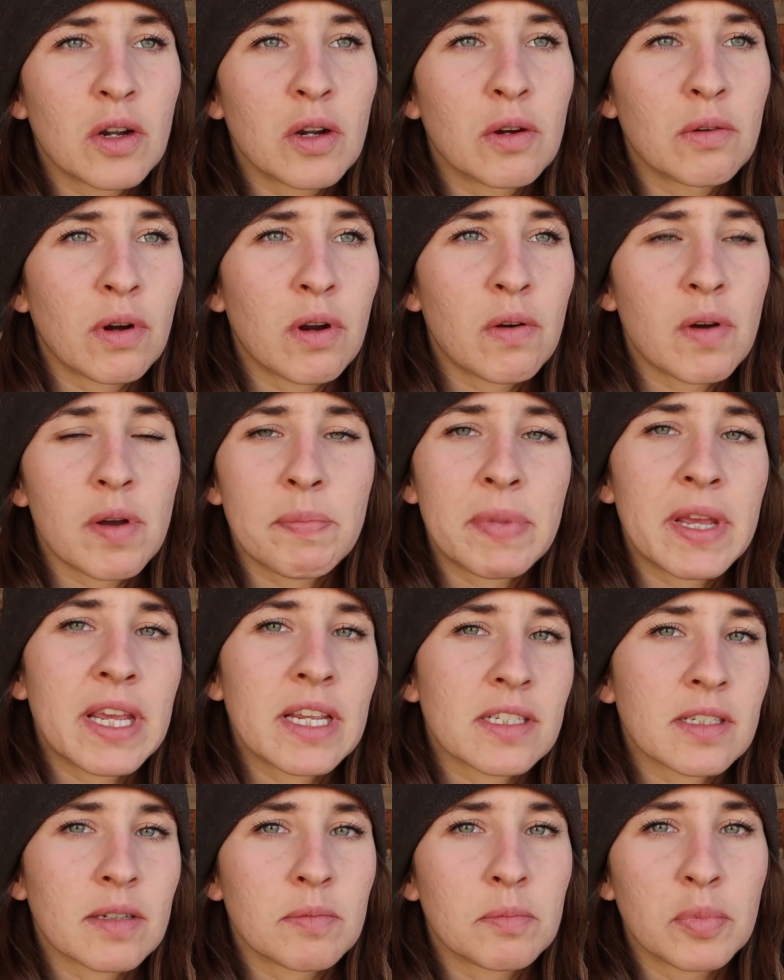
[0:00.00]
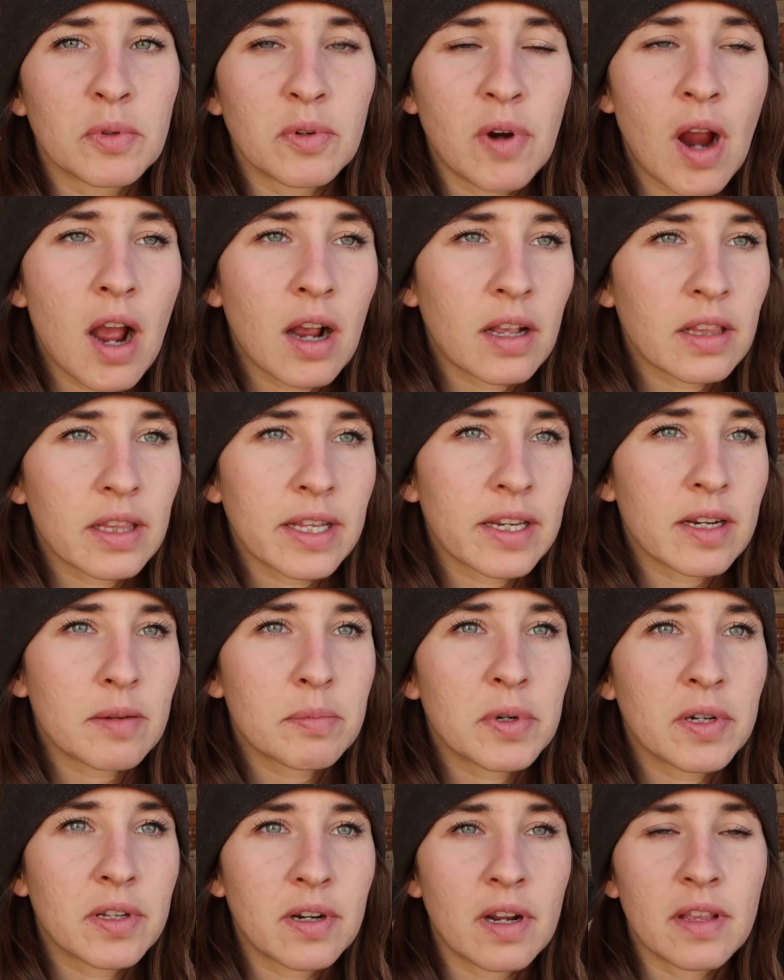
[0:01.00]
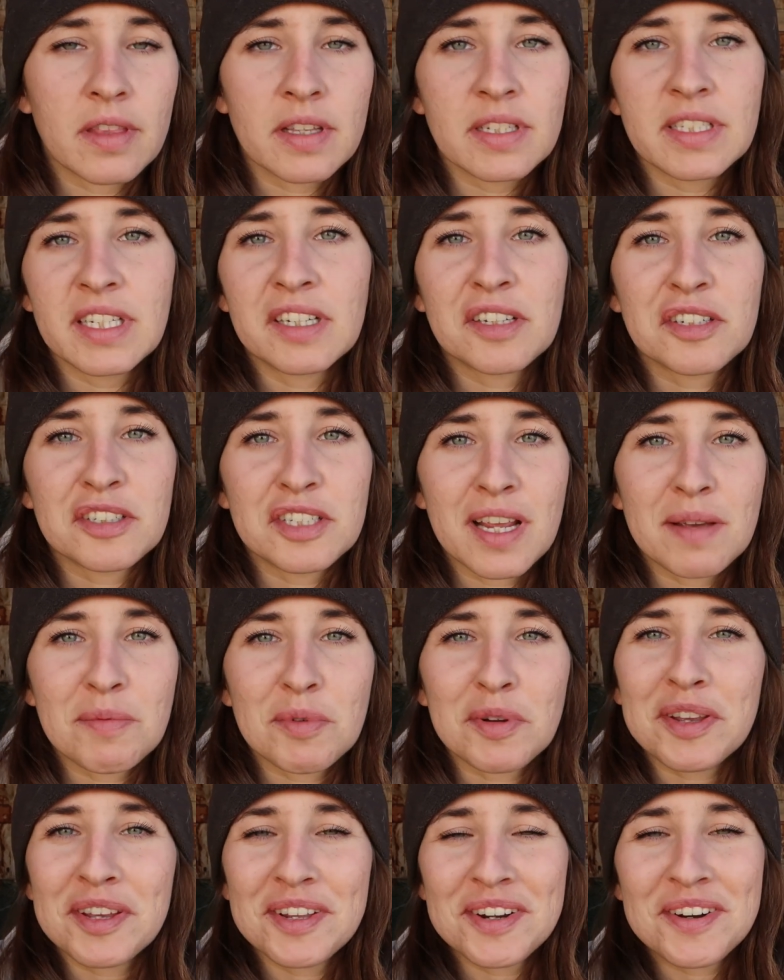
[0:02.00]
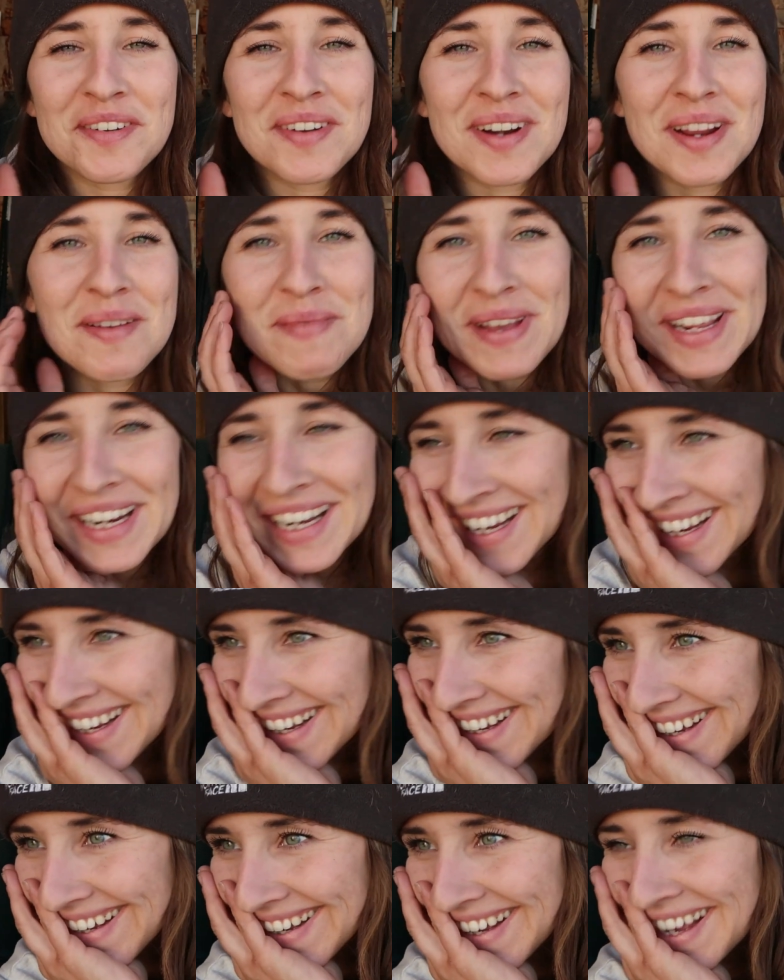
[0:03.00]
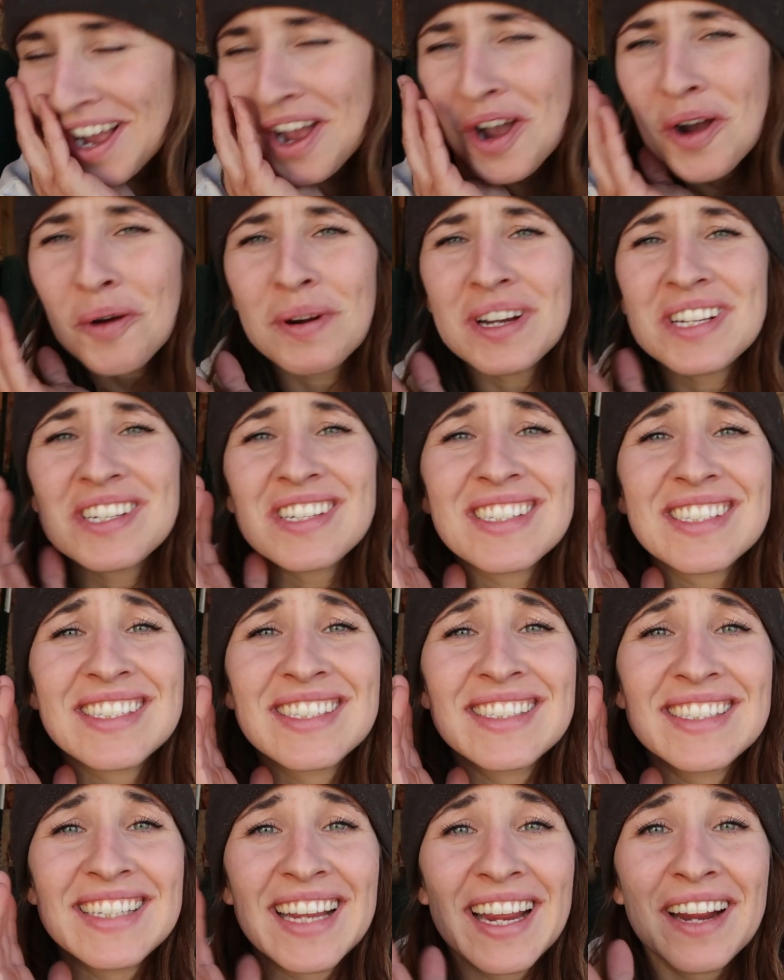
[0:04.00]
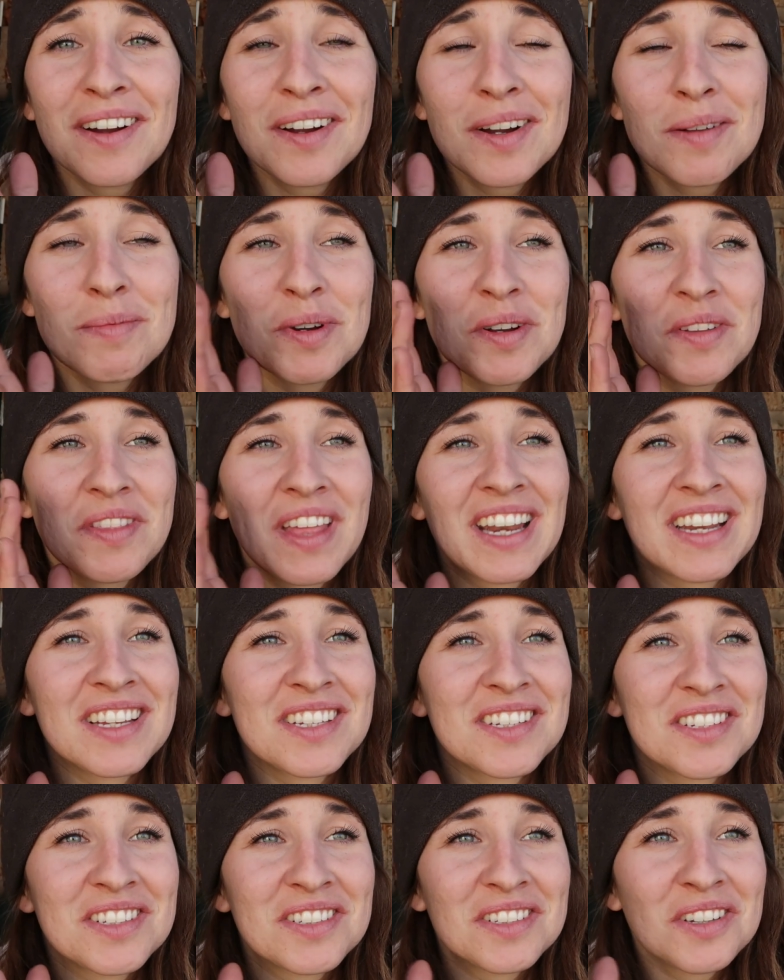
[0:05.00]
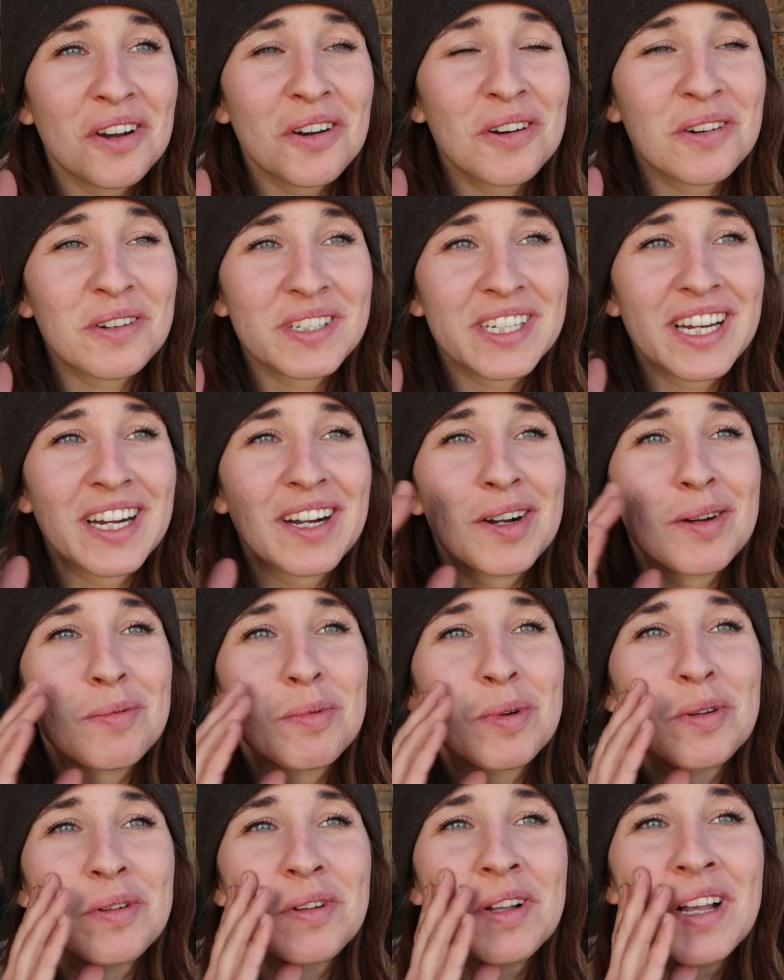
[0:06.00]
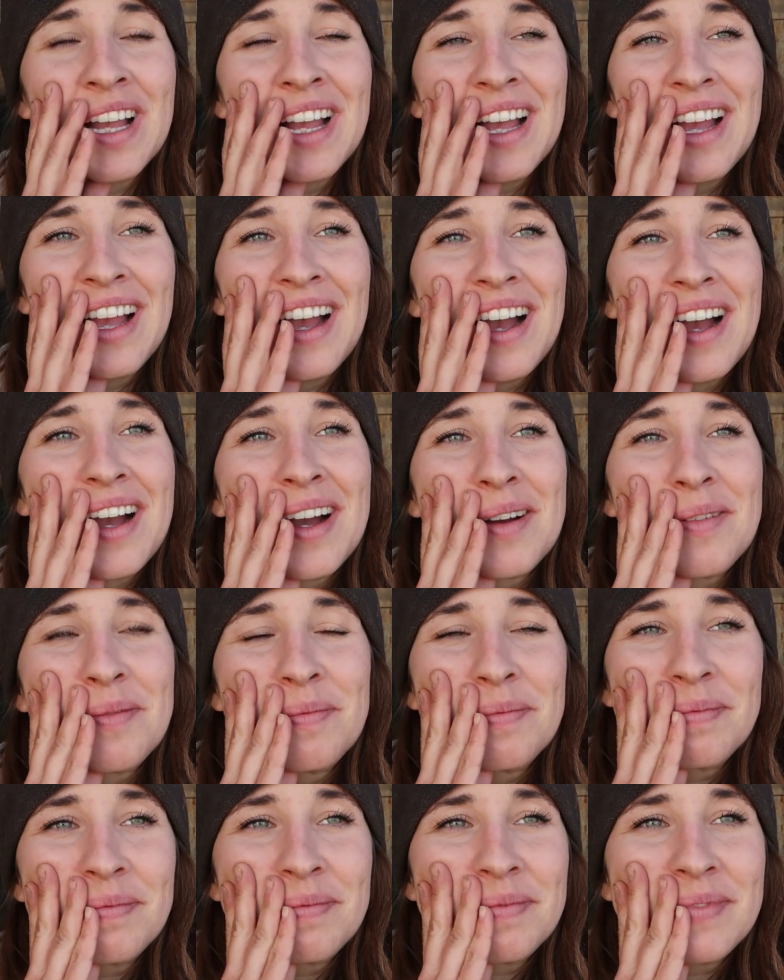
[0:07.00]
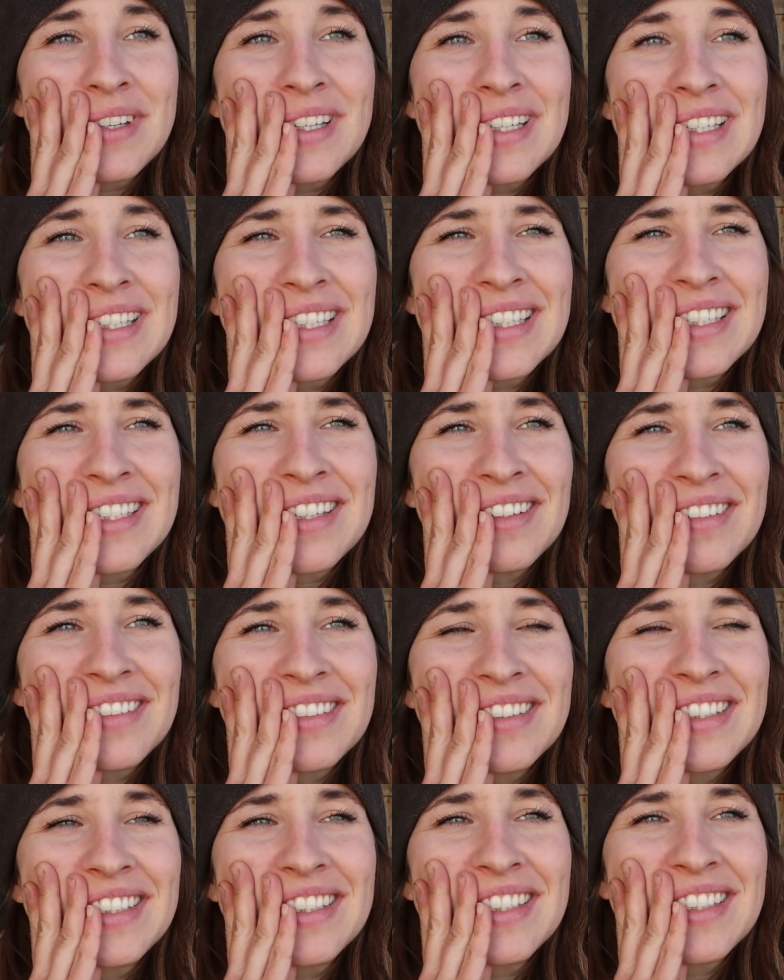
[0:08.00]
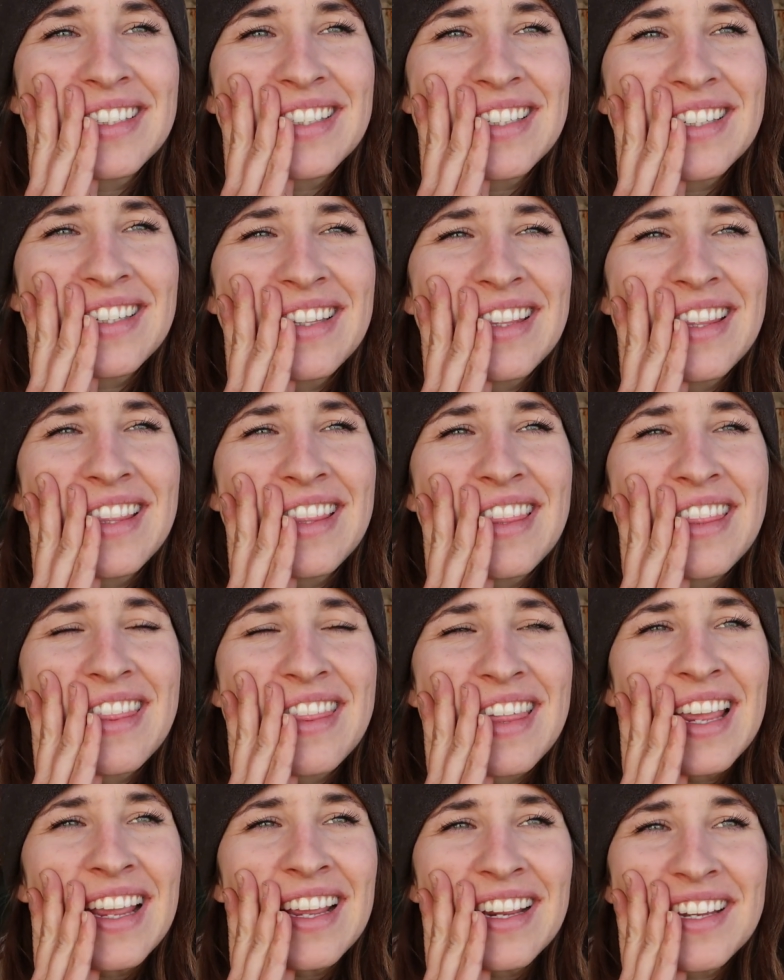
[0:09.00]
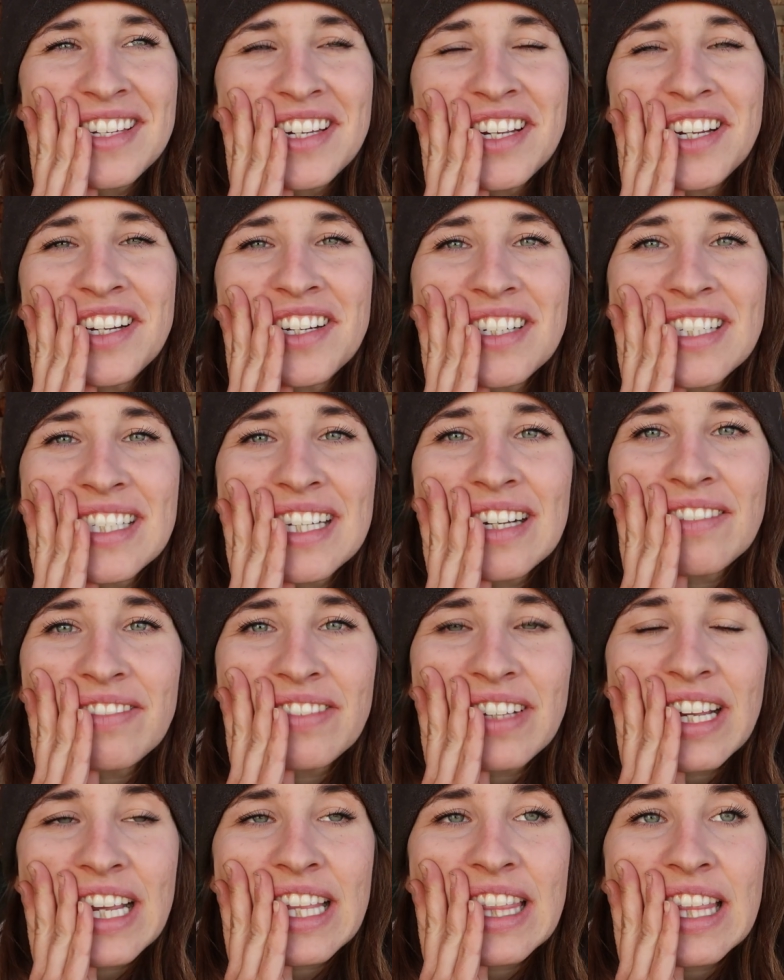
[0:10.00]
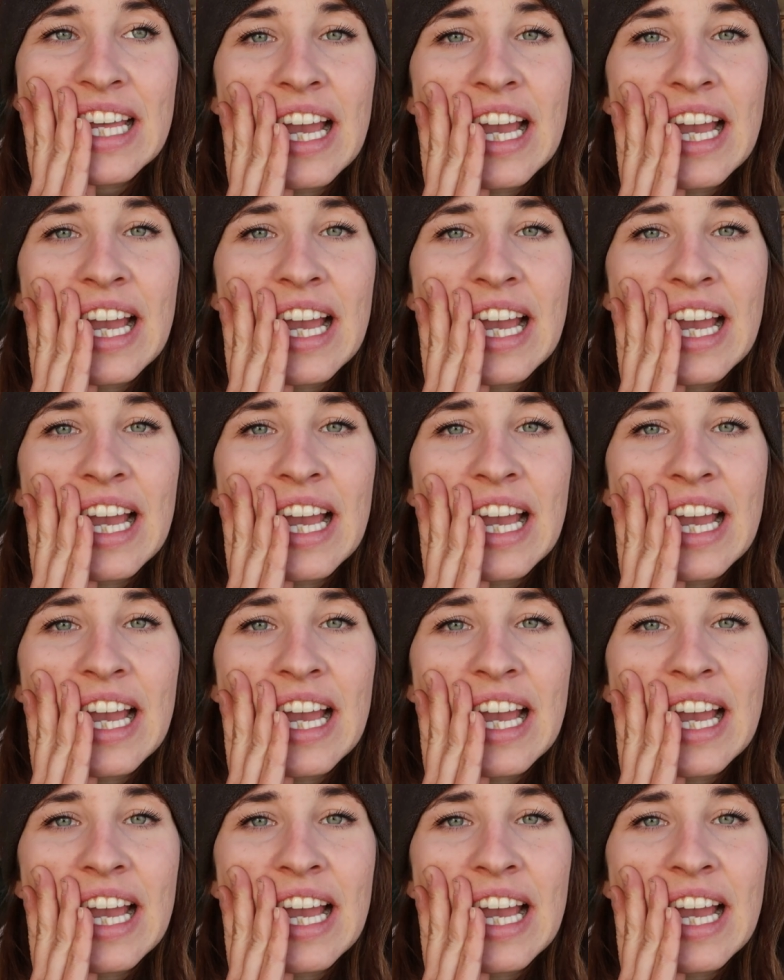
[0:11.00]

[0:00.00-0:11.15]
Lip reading: grow a piece of broccoli to put on the dinner table. You know what I mean? Which is terrible. That is so terrible, to think to yourself like